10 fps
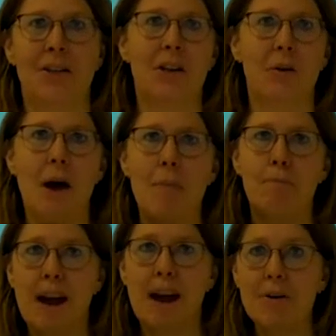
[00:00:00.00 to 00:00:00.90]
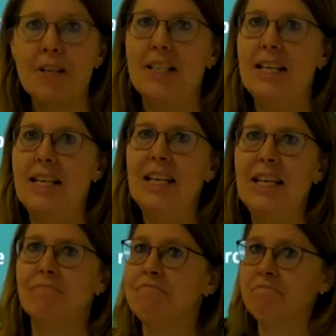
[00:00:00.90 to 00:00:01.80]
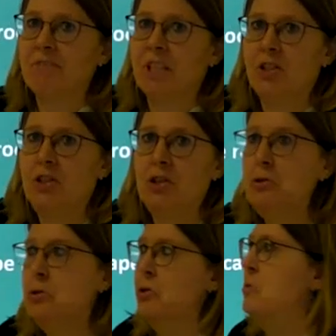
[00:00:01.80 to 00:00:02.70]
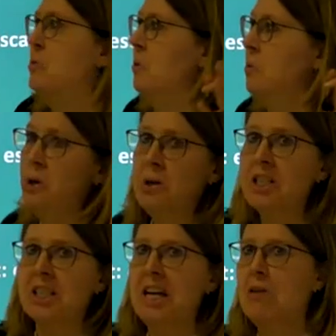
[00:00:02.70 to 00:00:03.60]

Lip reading: So apparently, due to word